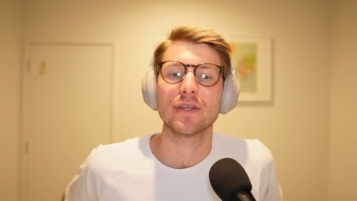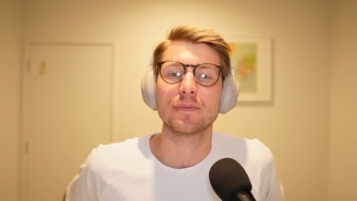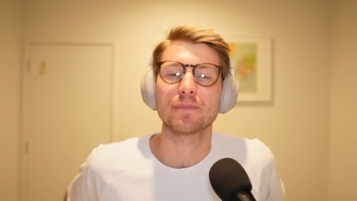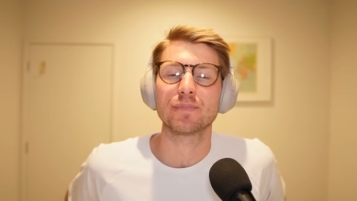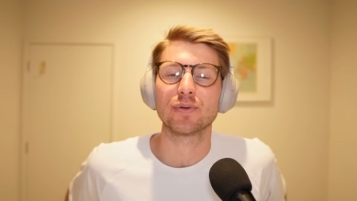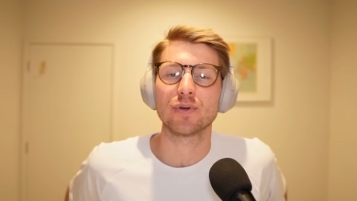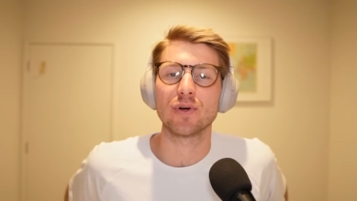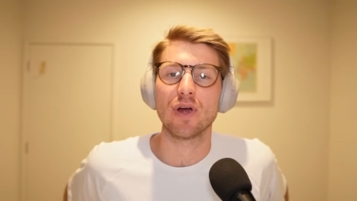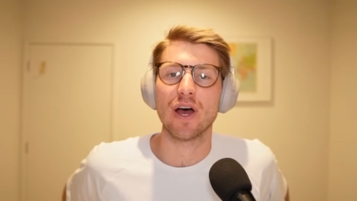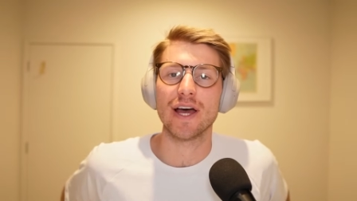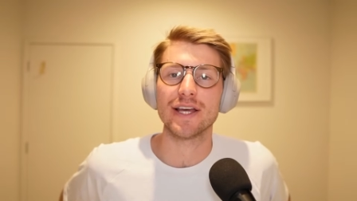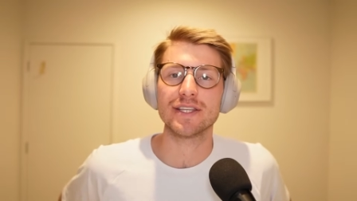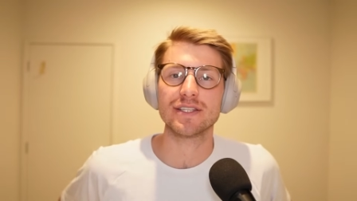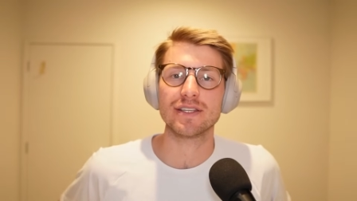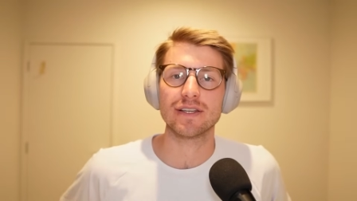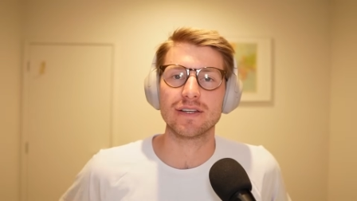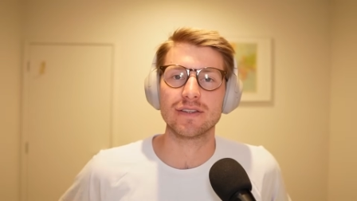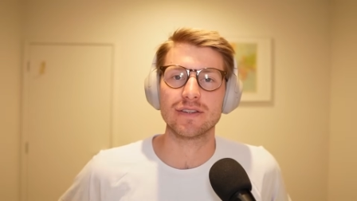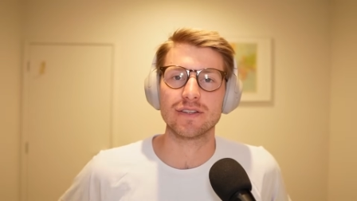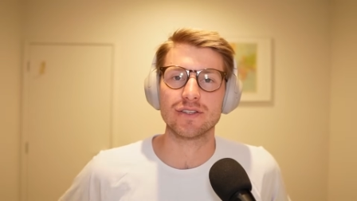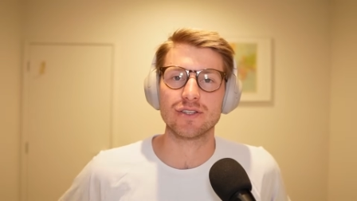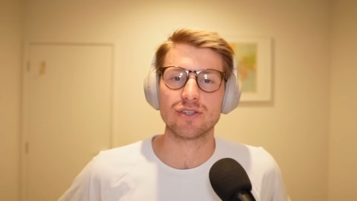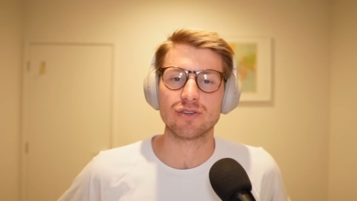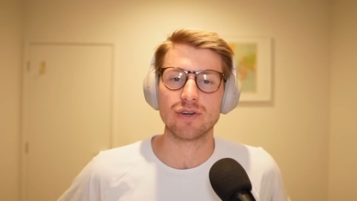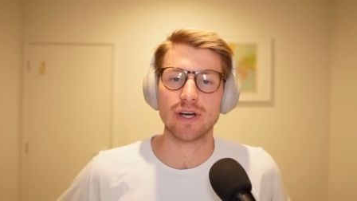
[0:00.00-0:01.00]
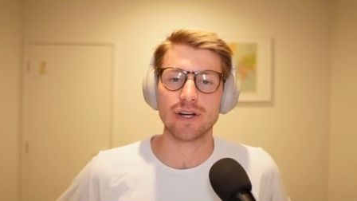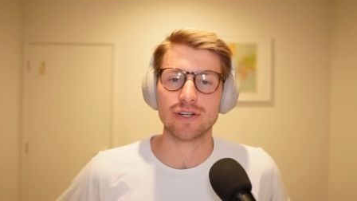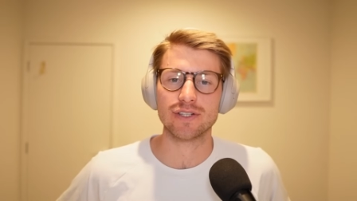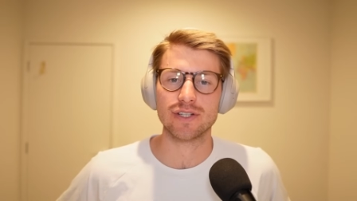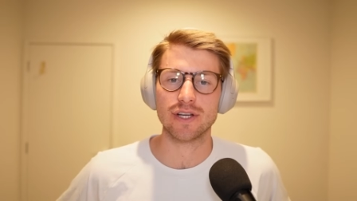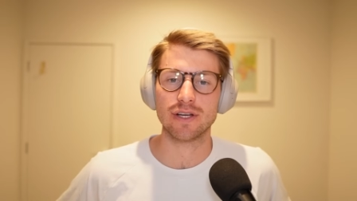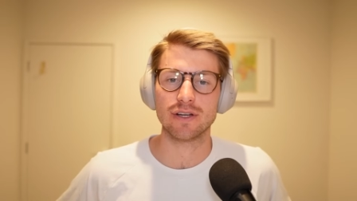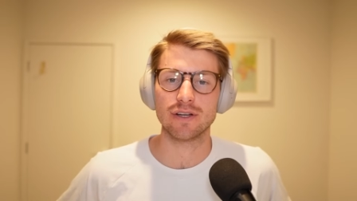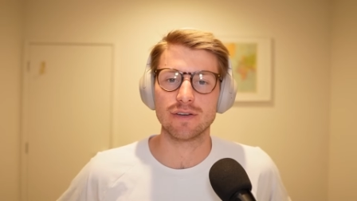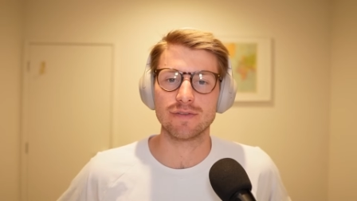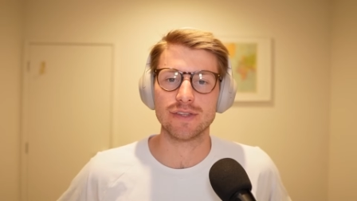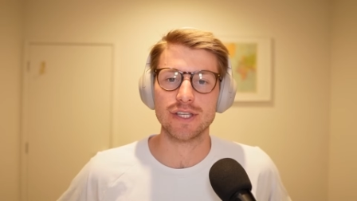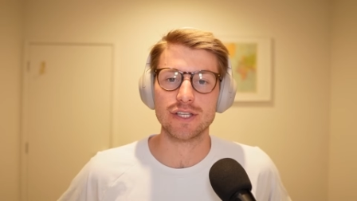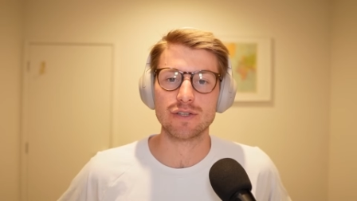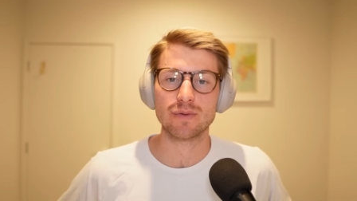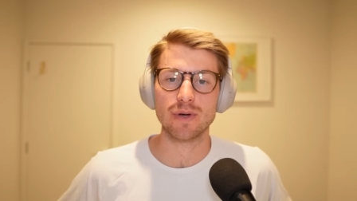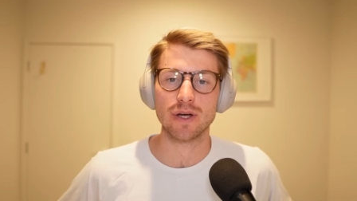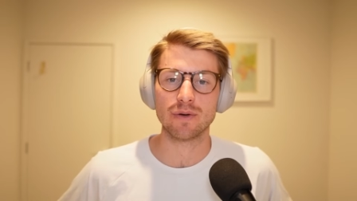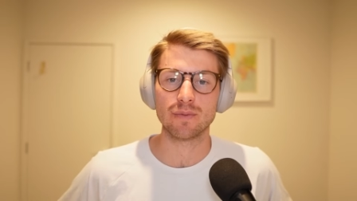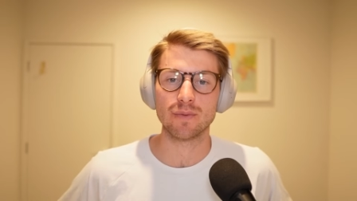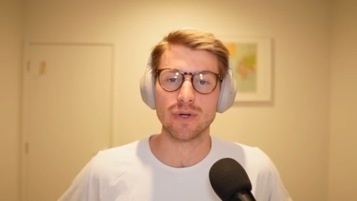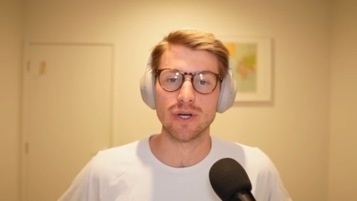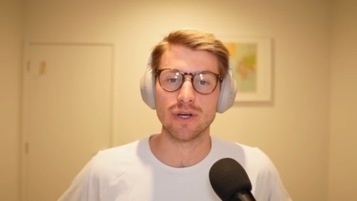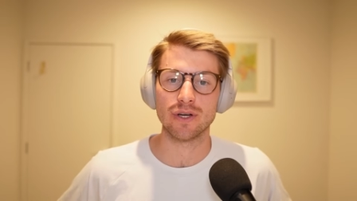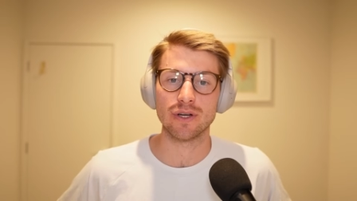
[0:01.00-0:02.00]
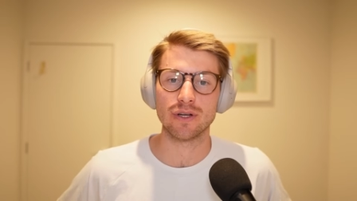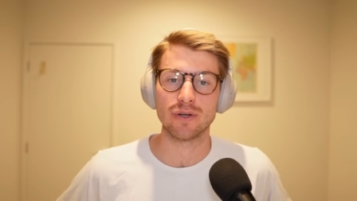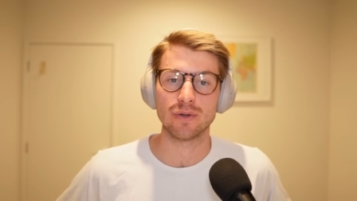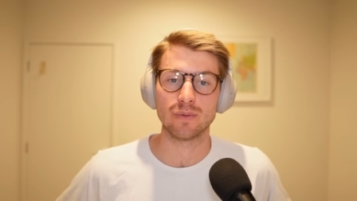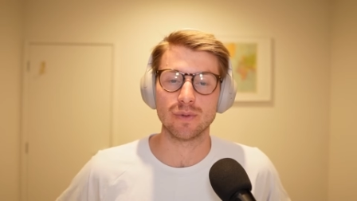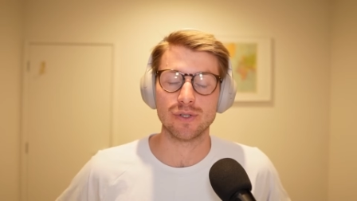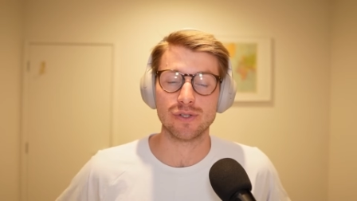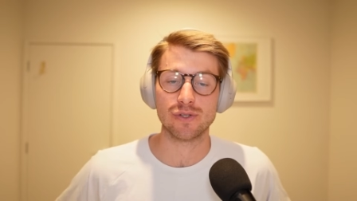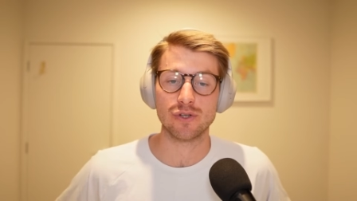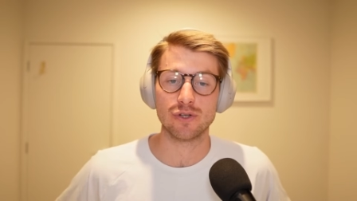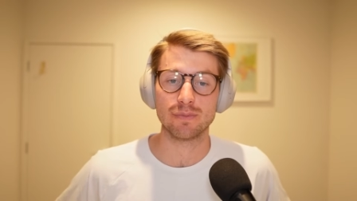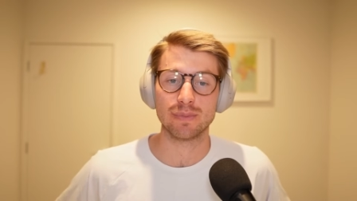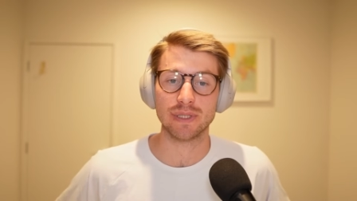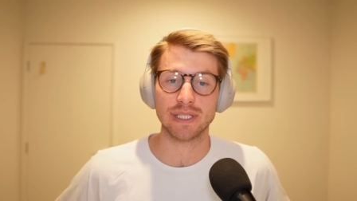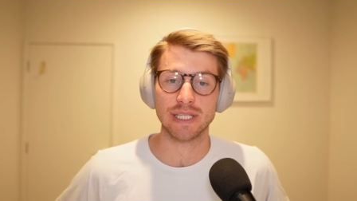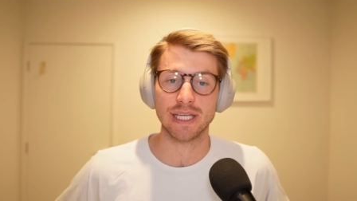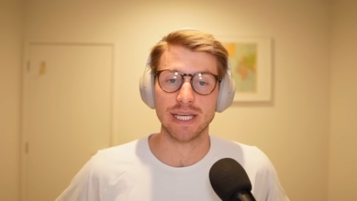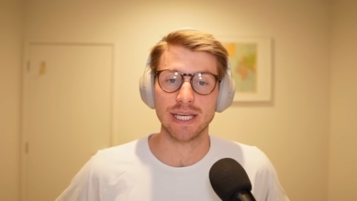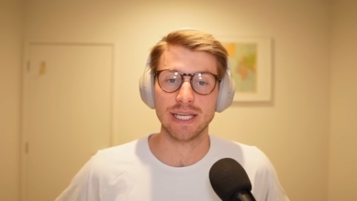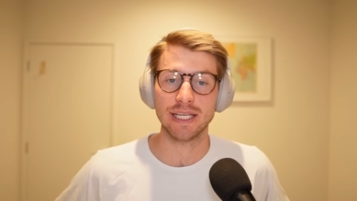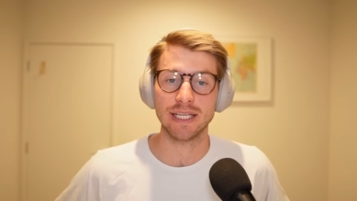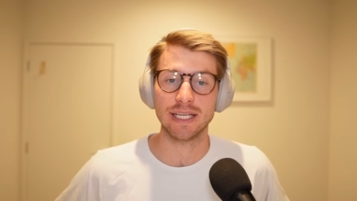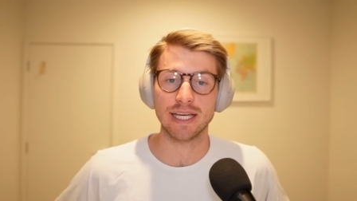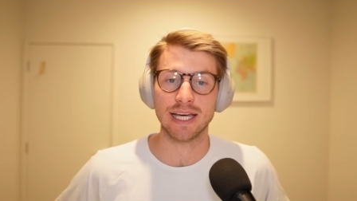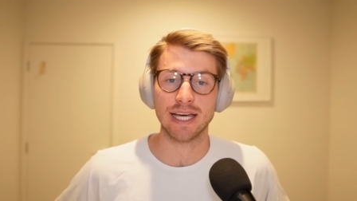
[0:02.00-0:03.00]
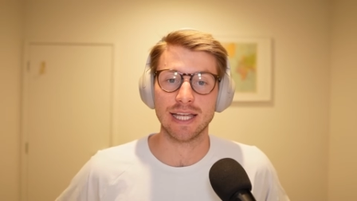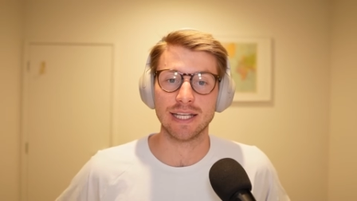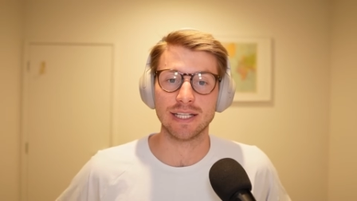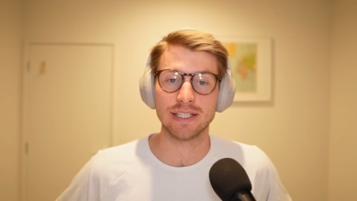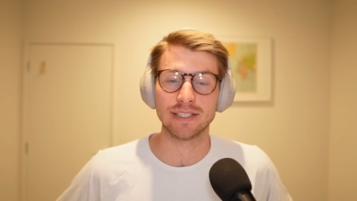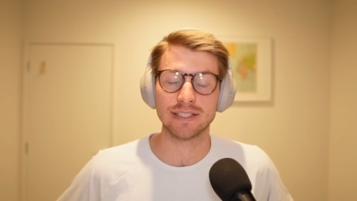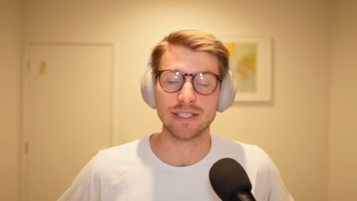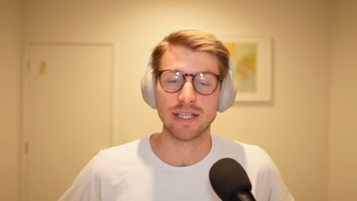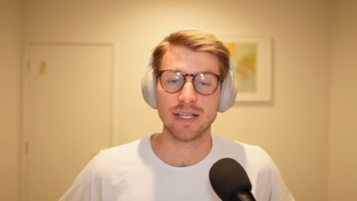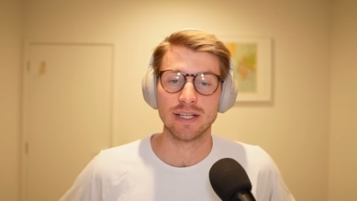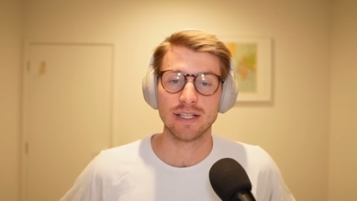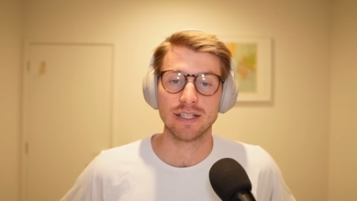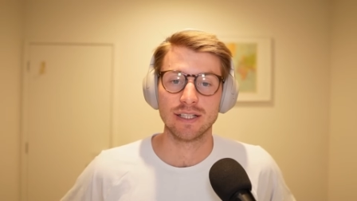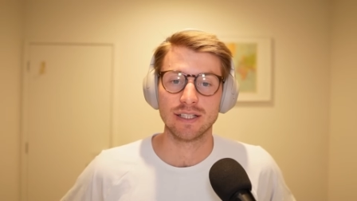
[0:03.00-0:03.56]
price and the structure of this one were super key, and